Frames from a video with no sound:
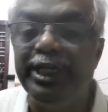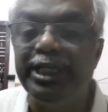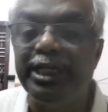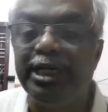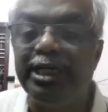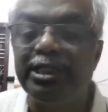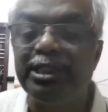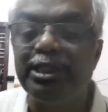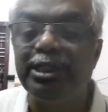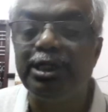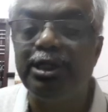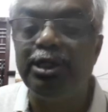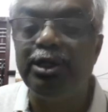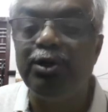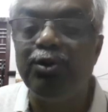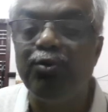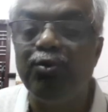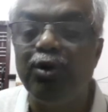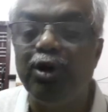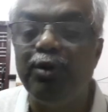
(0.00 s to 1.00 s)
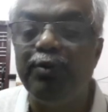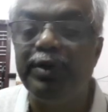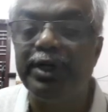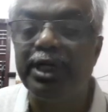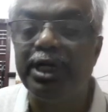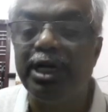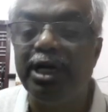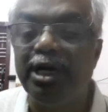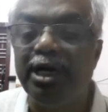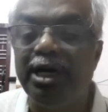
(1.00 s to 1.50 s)
naught
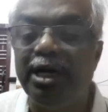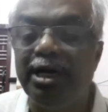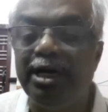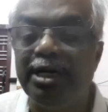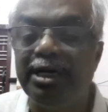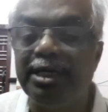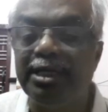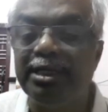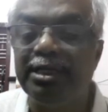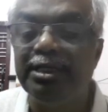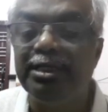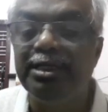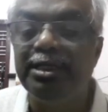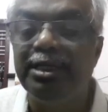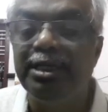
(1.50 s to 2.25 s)
over R